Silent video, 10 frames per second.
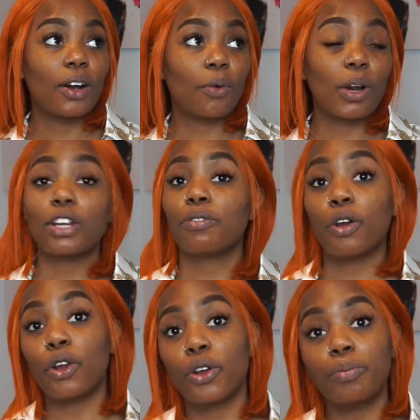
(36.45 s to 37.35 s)
one of
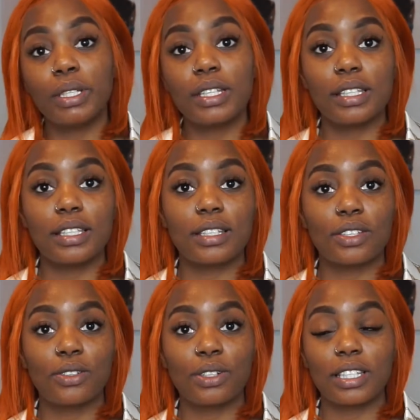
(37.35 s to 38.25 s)
her biggest
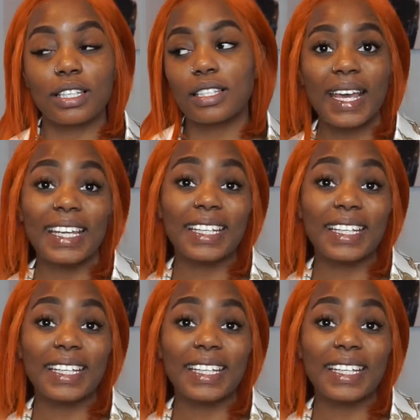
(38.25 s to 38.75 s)
insecurities.